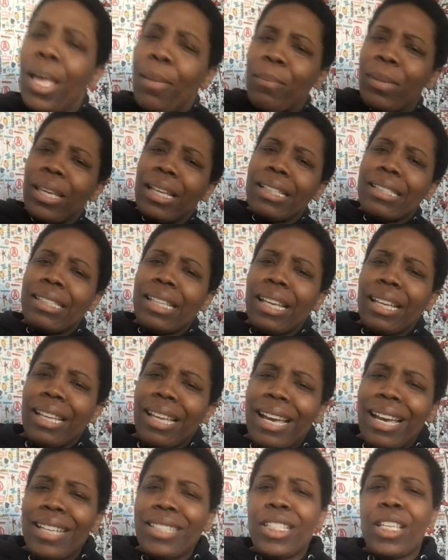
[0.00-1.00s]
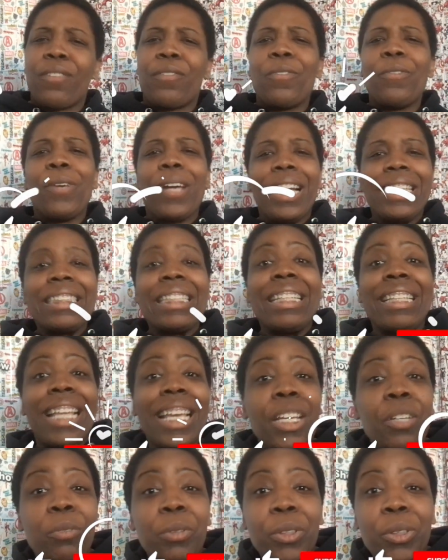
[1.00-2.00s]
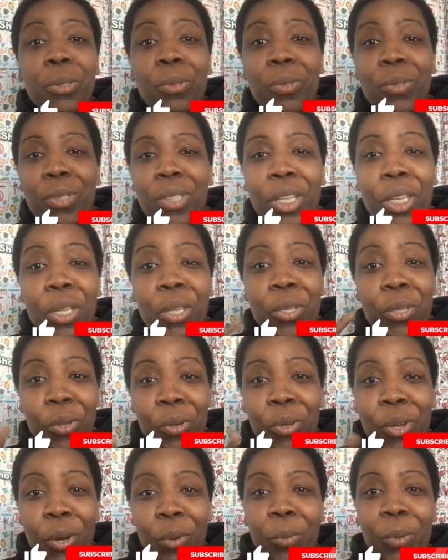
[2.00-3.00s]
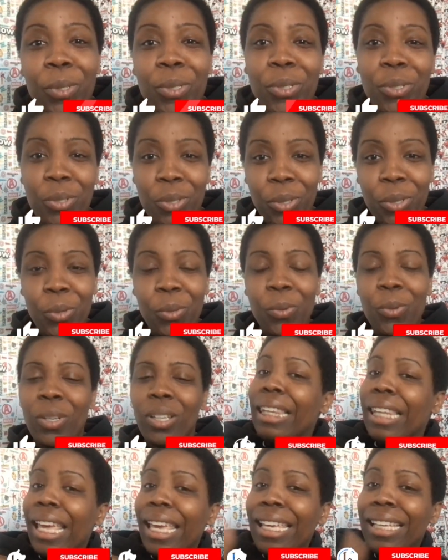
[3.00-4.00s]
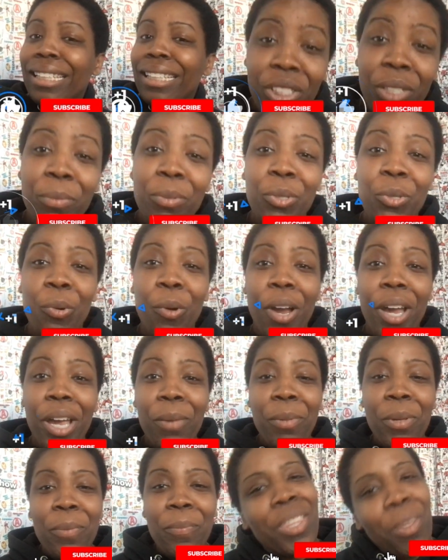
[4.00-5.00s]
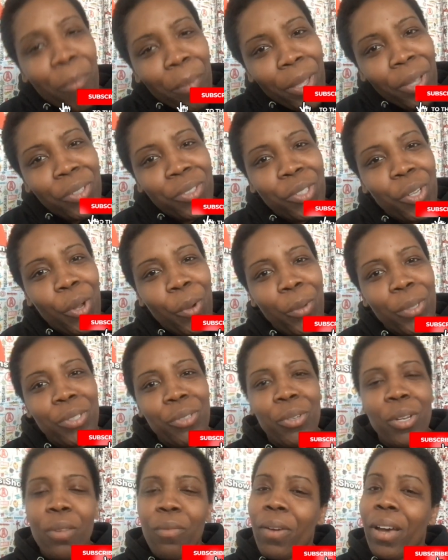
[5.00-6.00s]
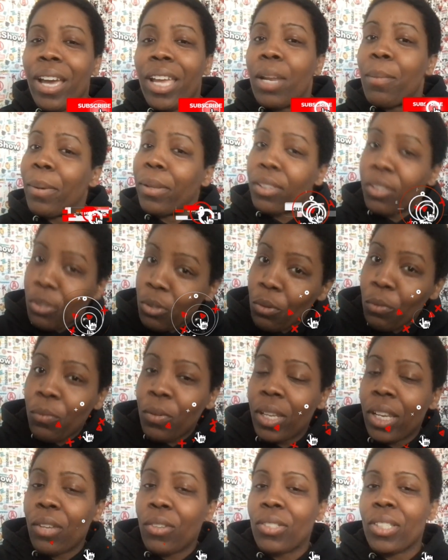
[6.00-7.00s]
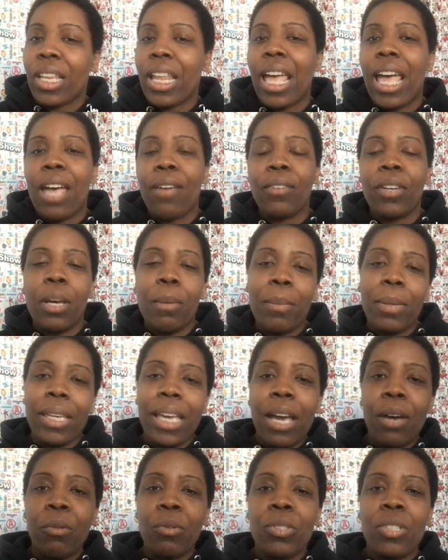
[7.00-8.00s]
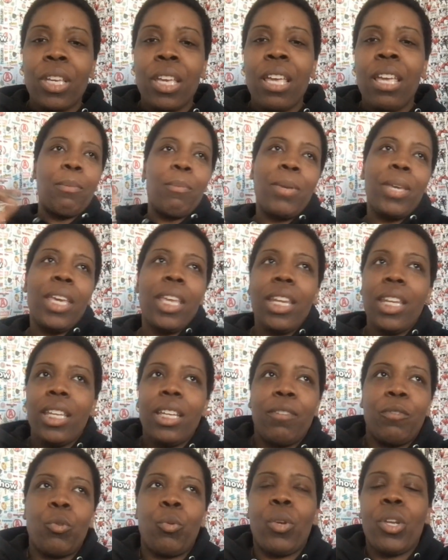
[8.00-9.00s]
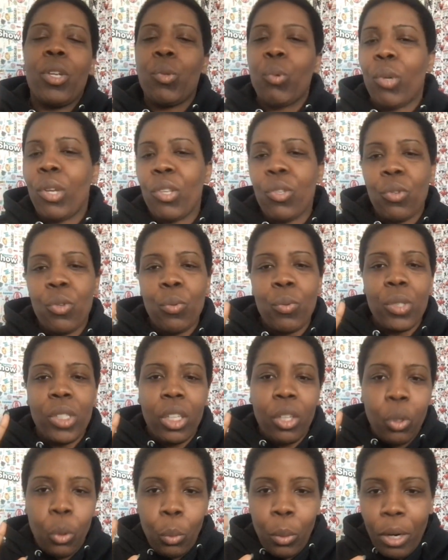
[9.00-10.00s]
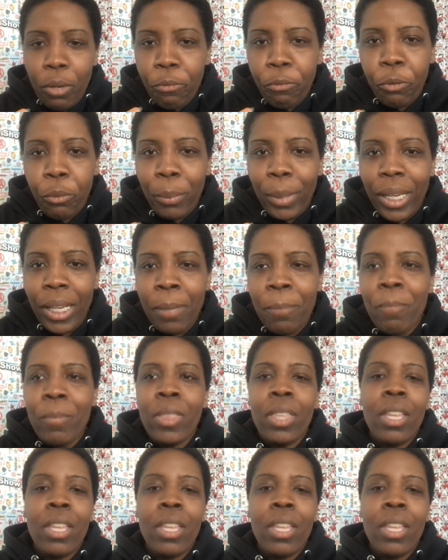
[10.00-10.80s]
that being said, guys, if you guys like what you see, you know what to do. Like, subscribe, hit the bell so you're always notified about the new videos that I have coming out. The beginning of 2022 was a little rough for me.